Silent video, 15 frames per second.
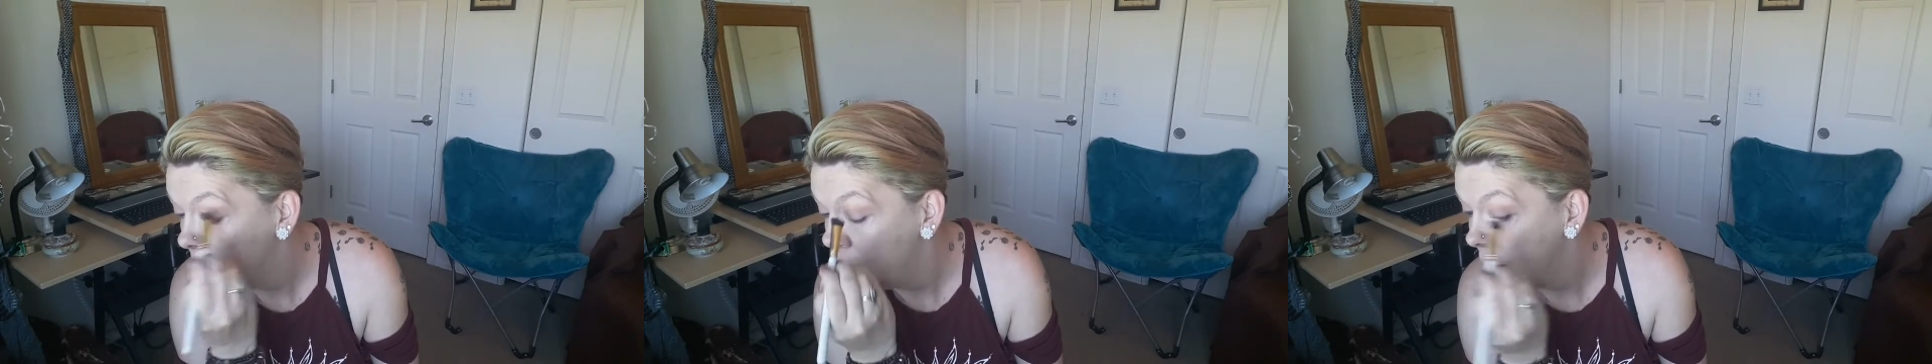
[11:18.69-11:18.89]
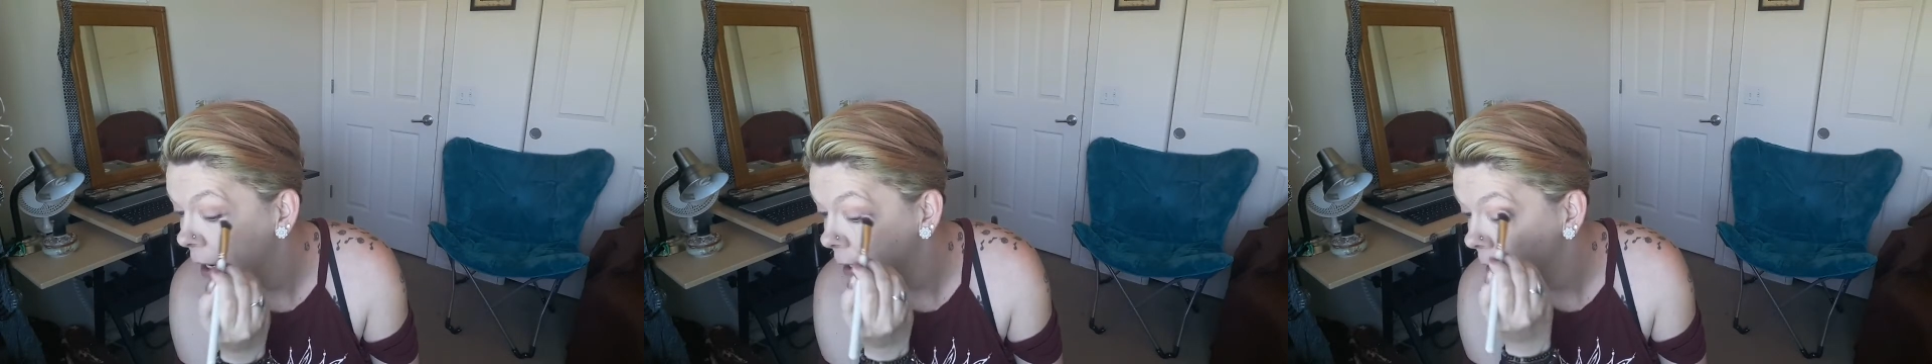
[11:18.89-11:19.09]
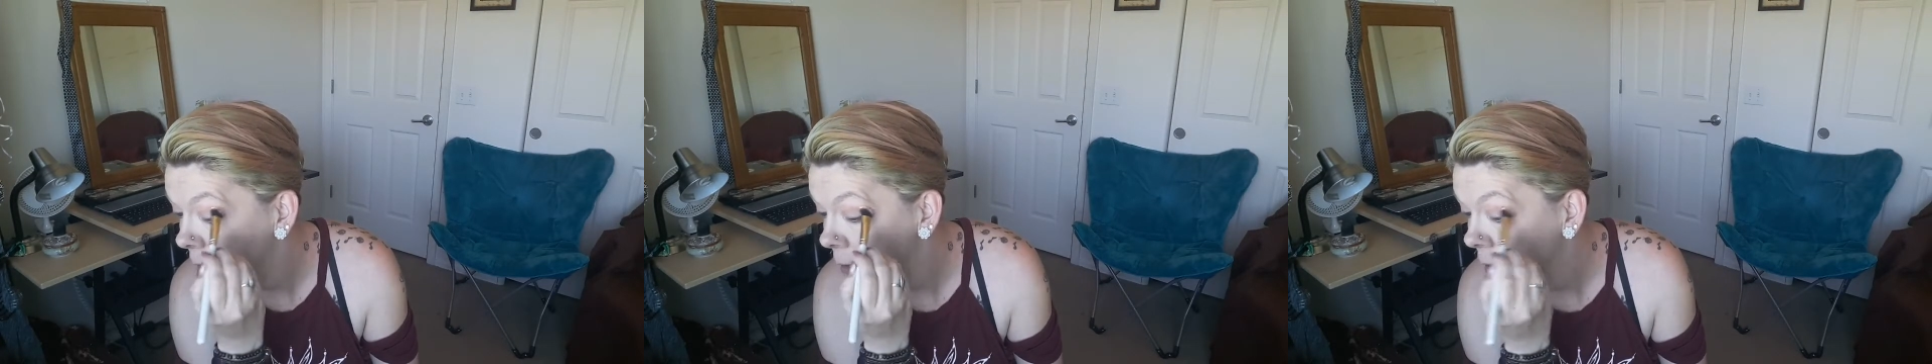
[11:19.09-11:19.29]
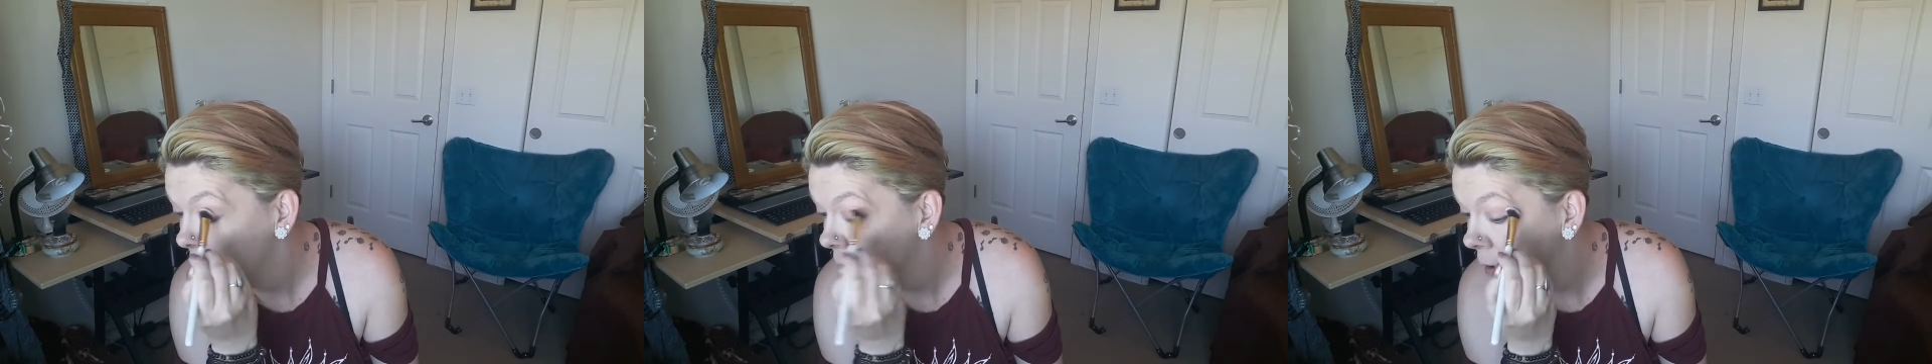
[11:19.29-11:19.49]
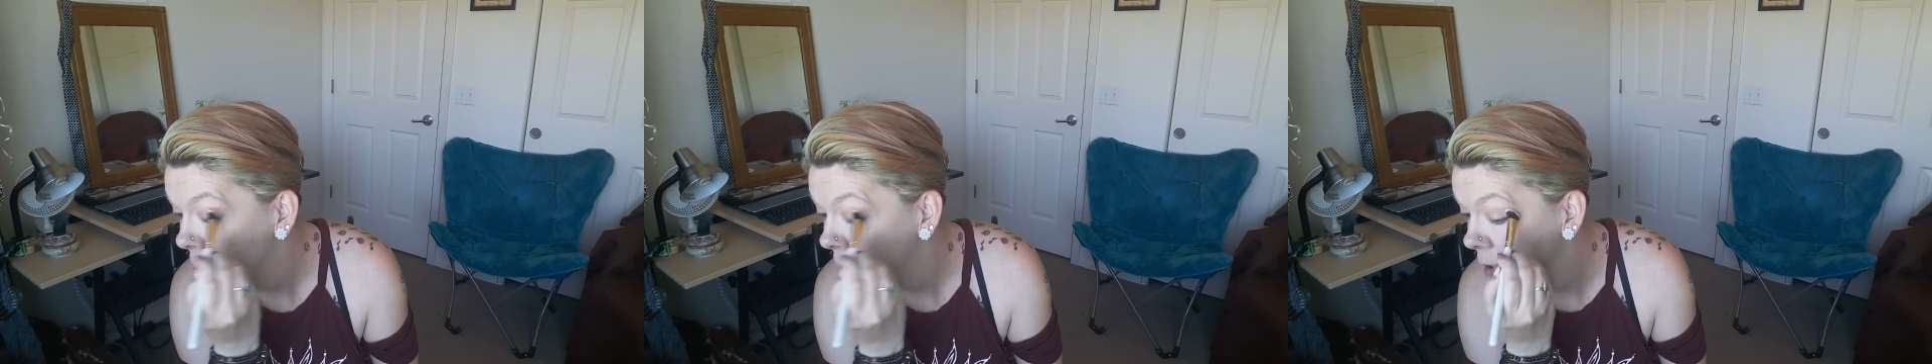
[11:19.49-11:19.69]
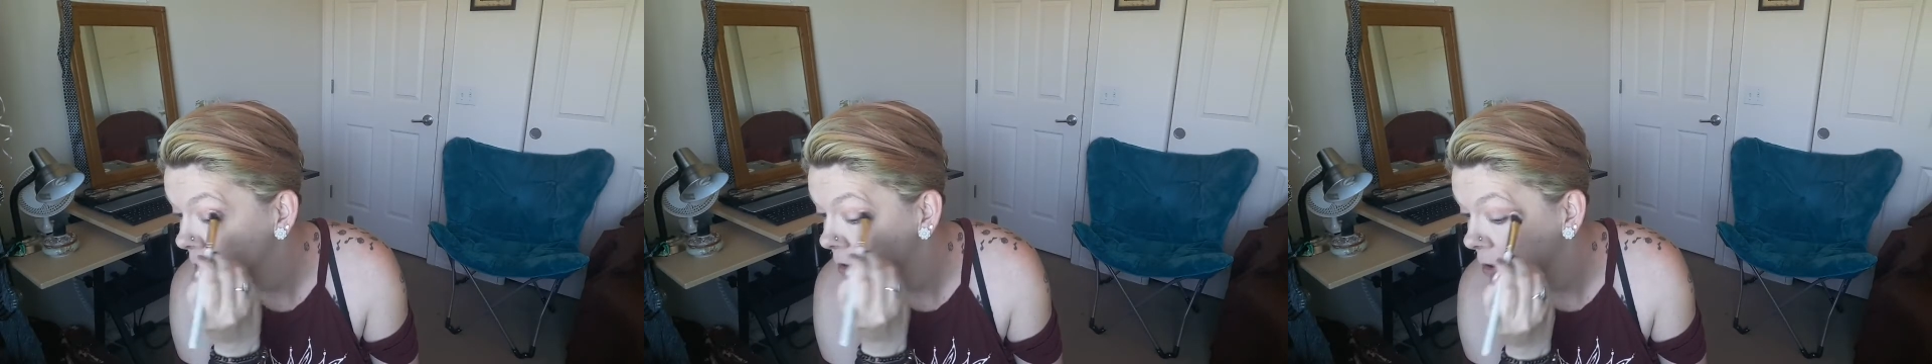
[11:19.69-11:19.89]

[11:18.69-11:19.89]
but it's